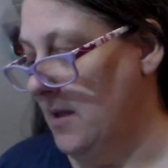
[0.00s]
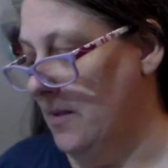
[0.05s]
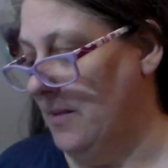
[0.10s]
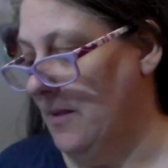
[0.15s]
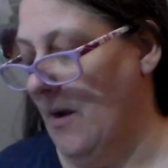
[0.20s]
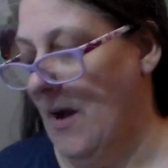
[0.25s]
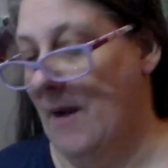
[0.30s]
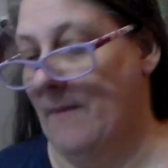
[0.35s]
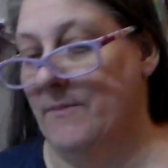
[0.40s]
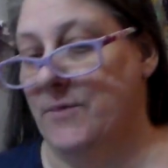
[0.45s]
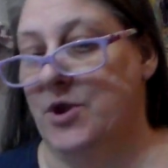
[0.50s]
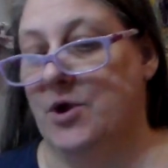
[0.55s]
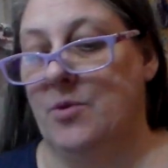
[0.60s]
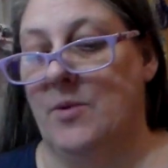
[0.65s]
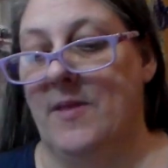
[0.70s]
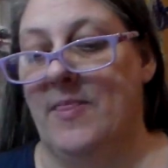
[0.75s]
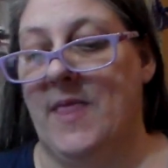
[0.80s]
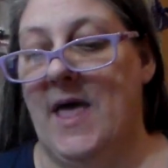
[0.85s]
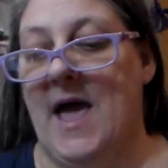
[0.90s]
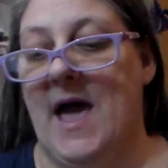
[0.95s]
So I'm
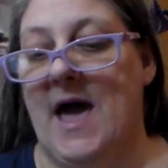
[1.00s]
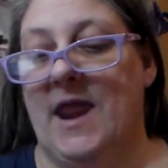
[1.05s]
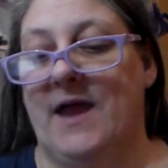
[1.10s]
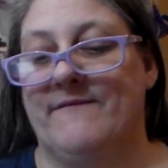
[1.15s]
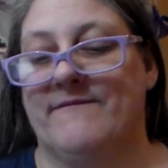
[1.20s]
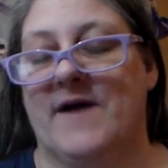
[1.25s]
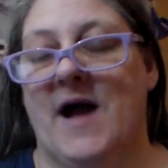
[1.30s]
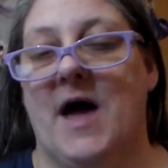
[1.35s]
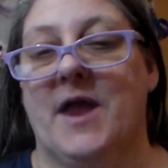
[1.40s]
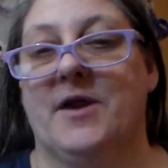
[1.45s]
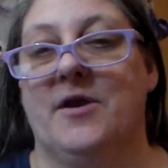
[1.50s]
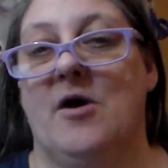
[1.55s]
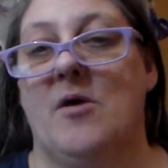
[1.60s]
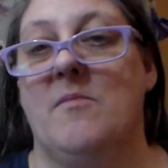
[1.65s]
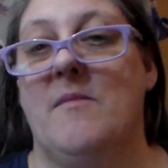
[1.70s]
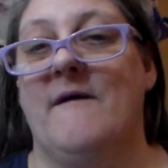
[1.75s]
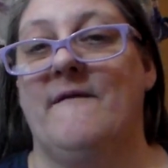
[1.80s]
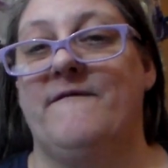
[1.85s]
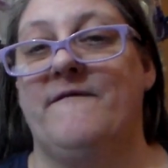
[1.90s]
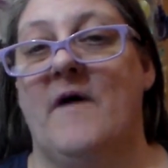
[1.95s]
doing that. I've got it
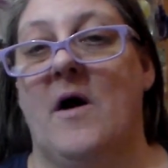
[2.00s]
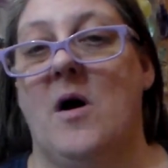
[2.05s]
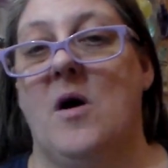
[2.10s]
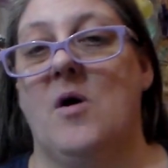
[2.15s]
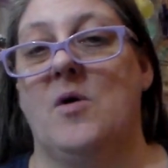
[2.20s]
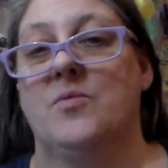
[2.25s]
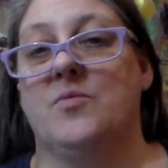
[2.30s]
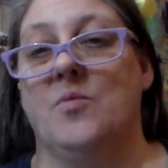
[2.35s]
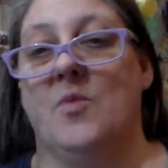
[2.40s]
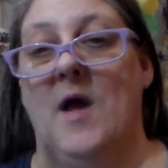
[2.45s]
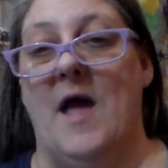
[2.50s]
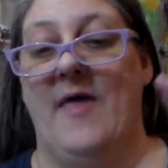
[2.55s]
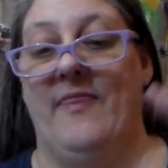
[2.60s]
on my phone.